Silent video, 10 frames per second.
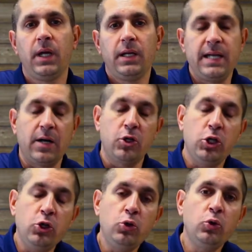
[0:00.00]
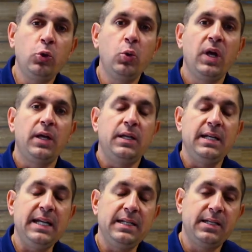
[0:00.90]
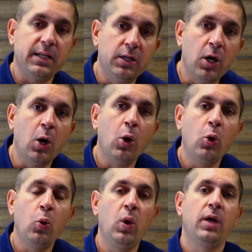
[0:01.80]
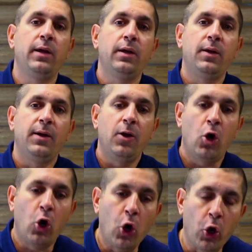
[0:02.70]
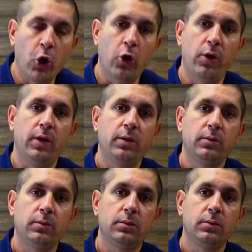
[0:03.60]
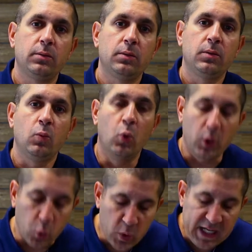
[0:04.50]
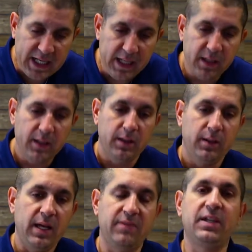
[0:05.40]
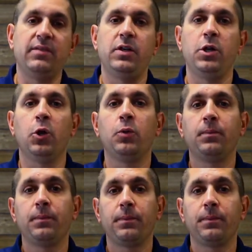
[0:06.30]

Now you need to go earn what we have given you.